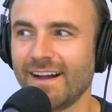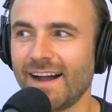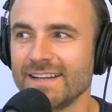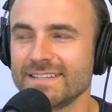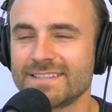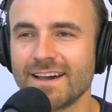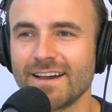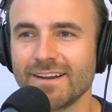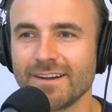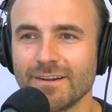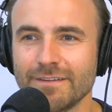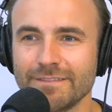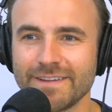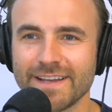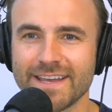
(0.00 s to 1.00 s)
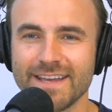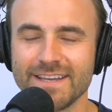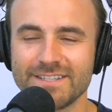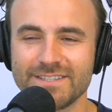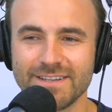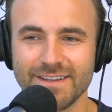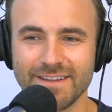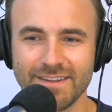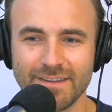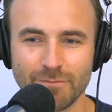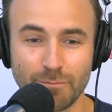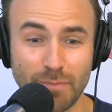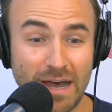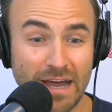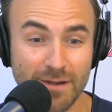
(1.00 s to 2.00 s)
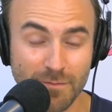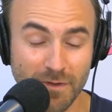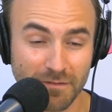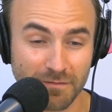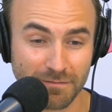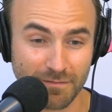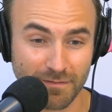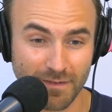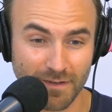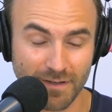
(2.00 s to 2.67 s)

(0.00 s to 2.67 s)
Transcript: I saw her vacation in the bottom of